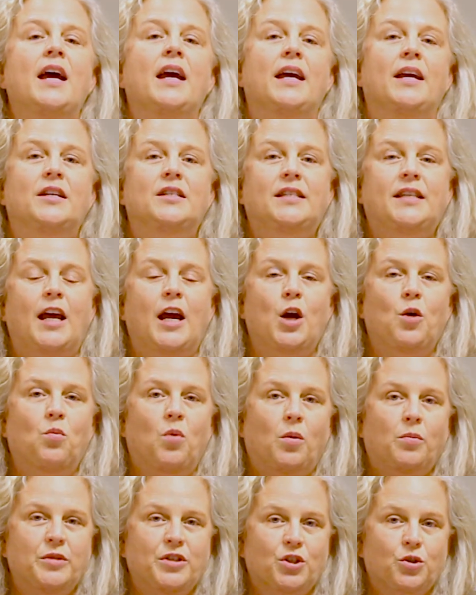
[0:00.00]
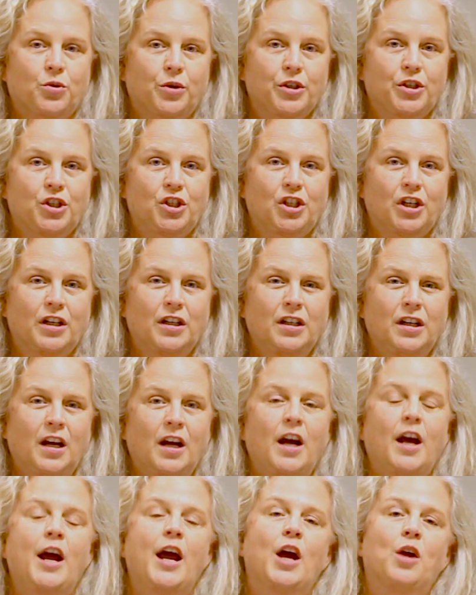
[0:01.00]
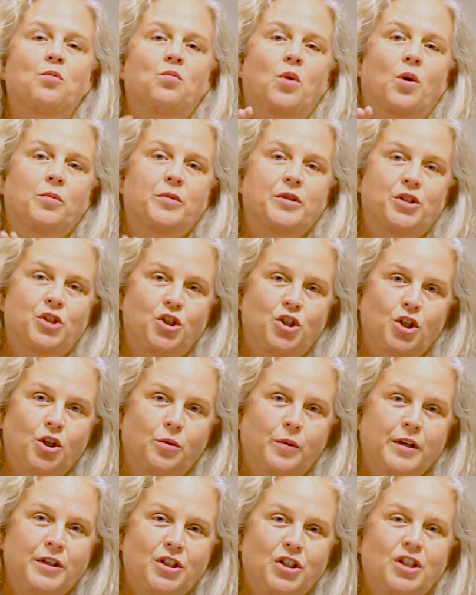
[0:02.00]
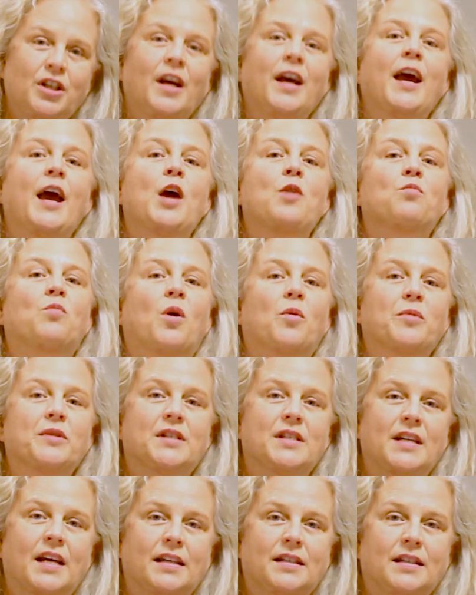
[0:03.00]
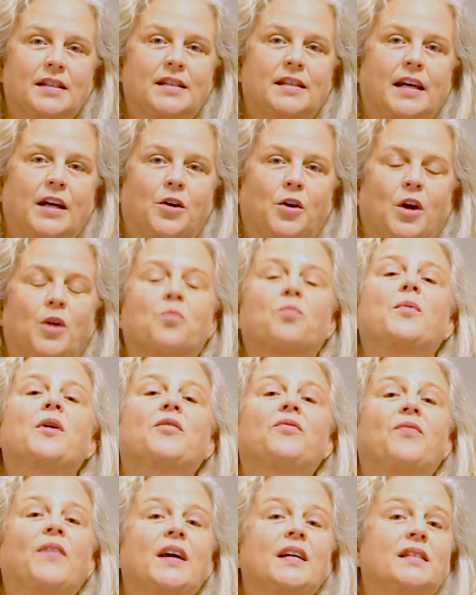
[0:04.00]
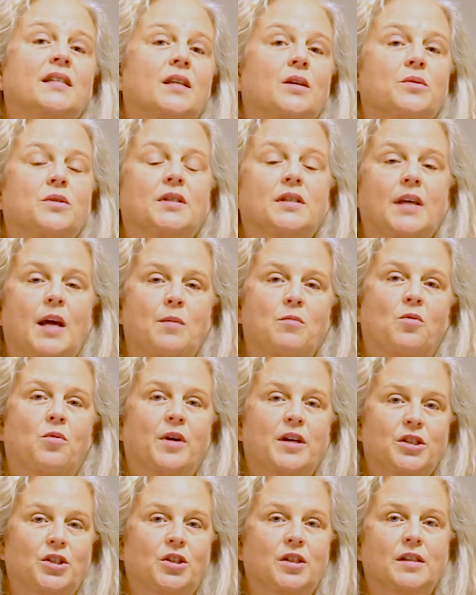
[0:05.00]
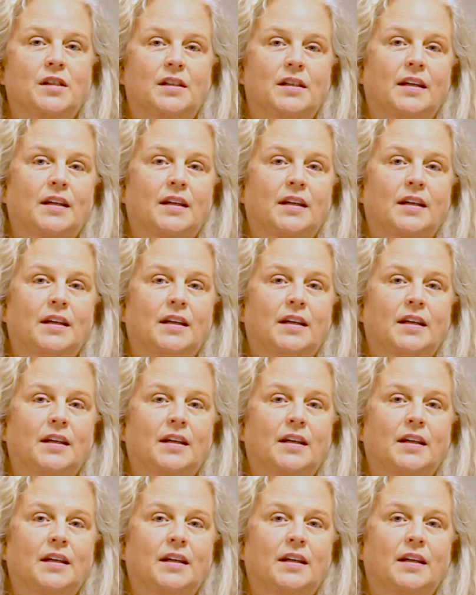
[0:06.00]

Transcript: in saying what was Christian and what was Jewish and what was necessary. We face those same questions